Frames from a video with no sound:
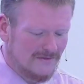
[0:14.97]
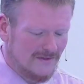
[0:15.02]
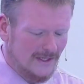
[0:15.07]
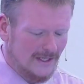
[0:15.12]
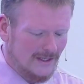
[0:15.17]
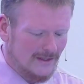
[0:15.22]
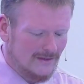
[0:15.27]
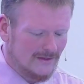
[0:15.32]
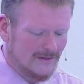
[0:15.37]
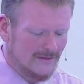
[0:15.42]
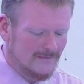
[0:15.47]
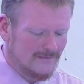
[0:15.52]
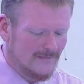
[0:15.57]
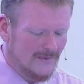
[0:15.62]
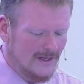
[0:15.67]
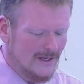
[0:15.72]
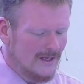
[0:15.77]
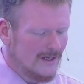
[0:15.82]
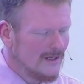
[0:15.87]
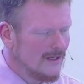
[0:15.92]
faith.
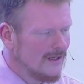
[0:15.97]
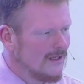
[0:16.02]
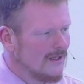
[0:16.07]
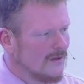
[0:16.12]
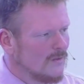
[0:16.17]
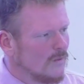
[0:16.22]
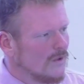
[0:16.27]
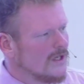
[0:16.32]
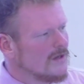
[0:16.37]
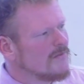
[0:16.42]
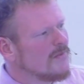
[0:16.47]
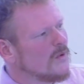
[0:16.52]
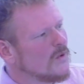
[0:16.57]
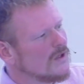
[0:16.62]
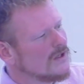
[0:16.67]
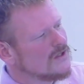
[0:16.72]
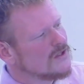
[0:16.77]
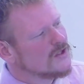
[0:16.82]
One important